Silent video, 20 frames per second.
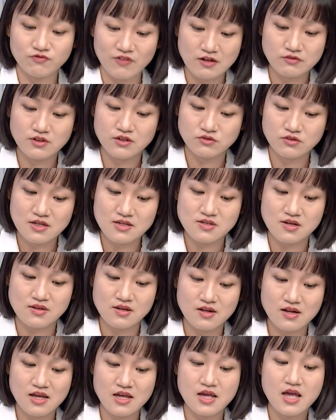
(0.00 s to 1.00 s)
very
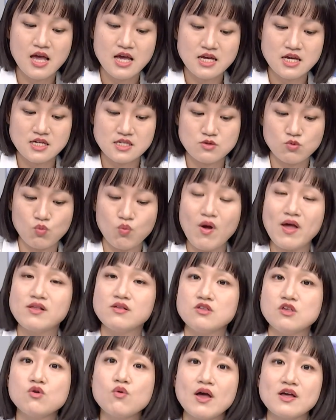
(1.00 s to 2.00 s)
recently is
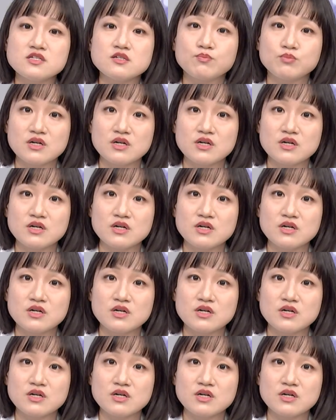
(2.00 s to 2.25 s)
when U.S.